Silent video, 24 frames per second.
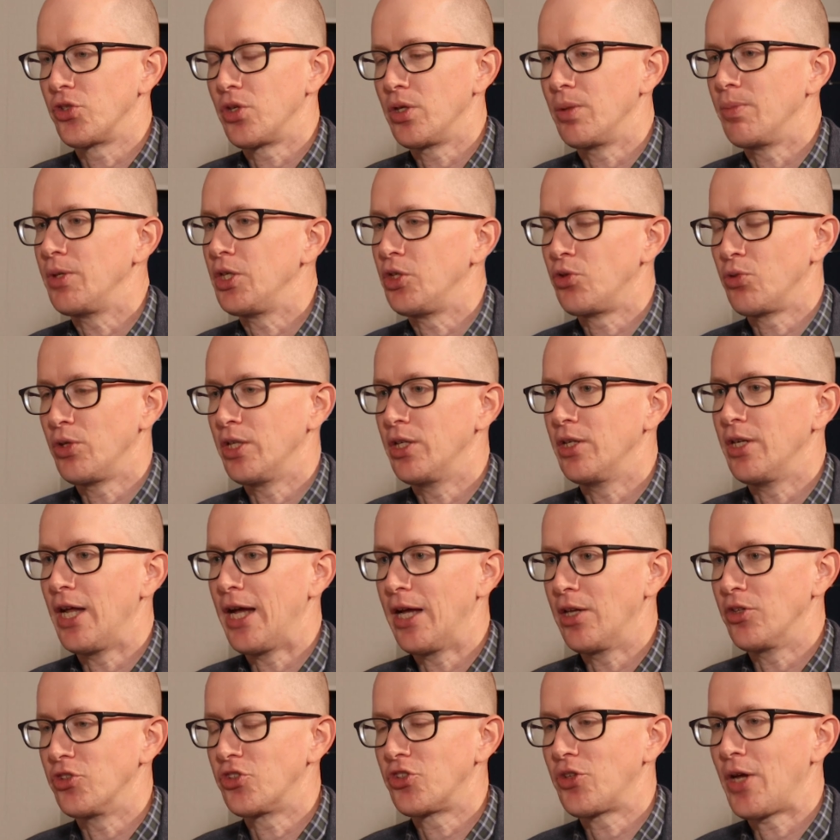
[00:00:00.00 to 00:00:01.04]
are going to be treated
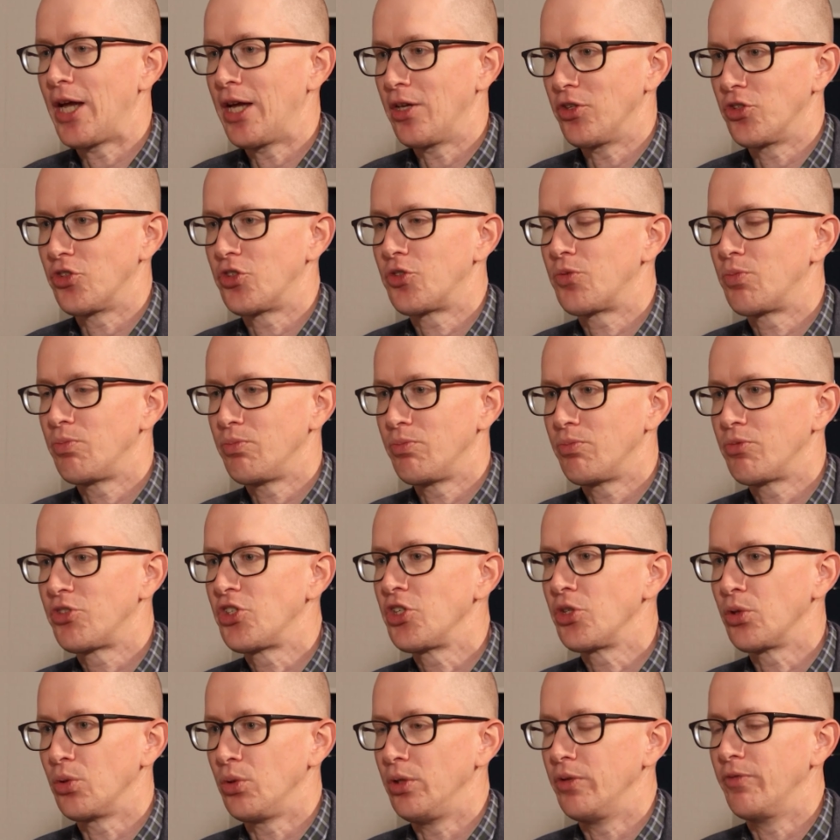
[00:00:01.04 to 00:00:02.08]
as
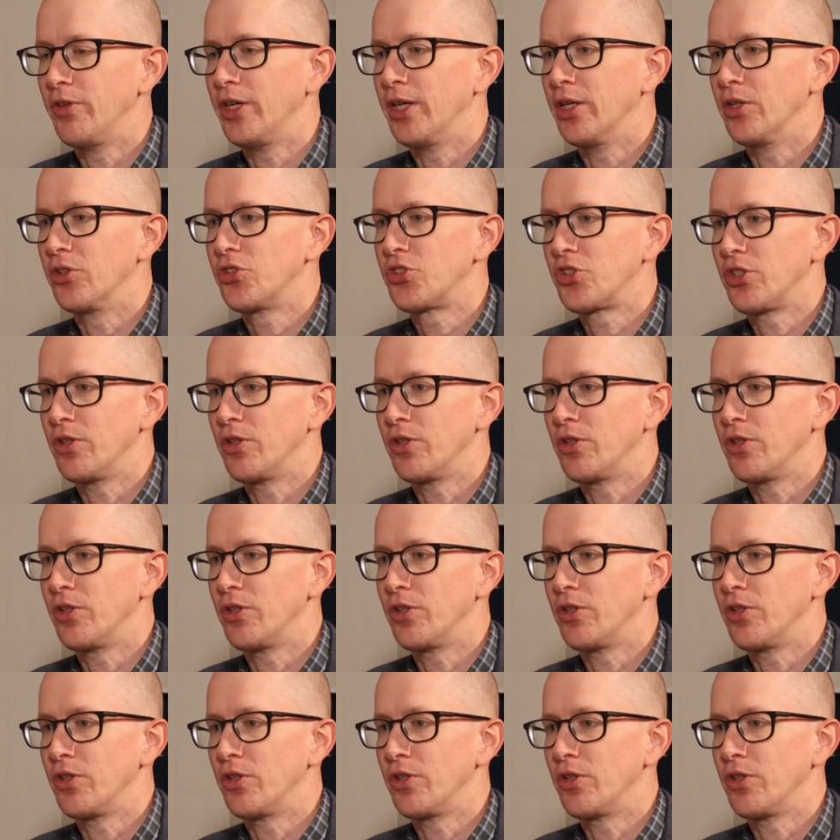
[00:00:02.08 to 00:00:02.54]
single events.